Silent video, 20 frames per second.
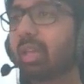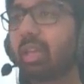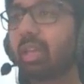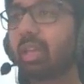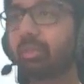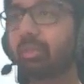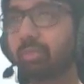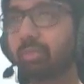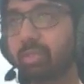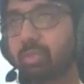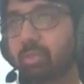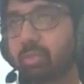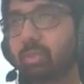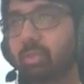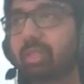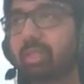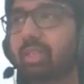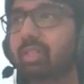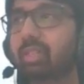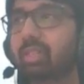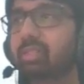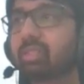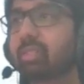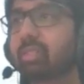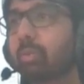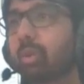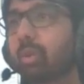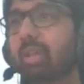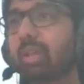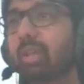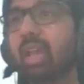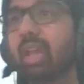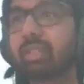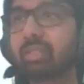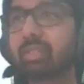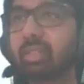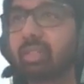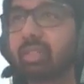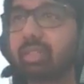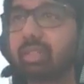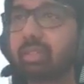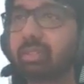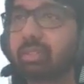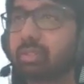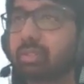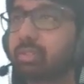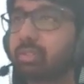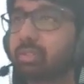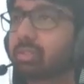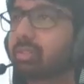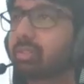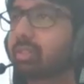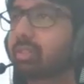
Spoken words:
every student can see what Anthony is